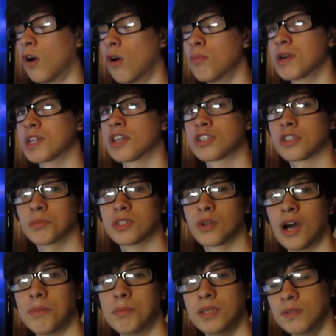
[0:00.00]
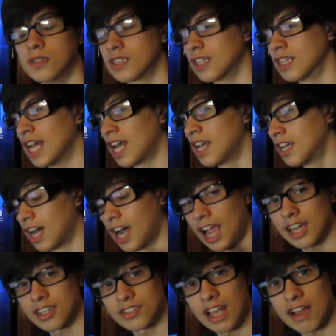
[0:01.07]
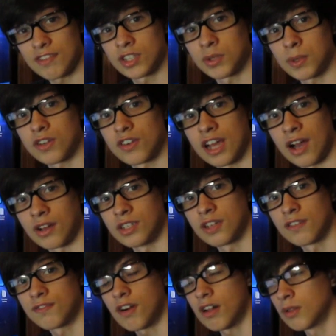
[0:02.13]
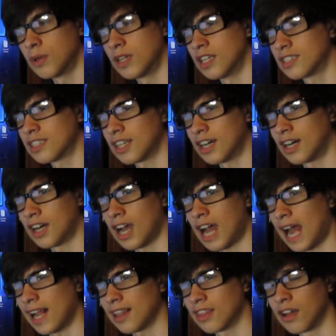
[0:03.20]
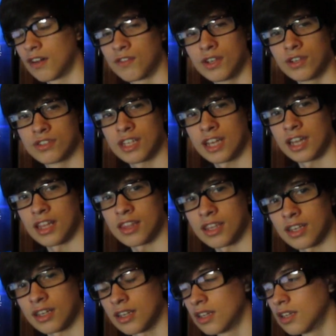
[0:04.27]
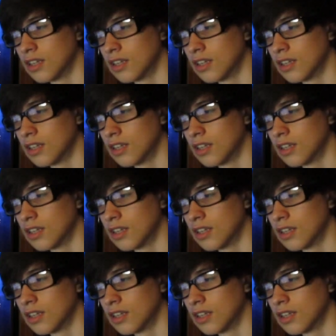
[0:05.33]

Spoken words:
Oh my gosh, I'm so happy you said that. I actually have a Twitter now, you can follow it. It's at TheRealZen, I think.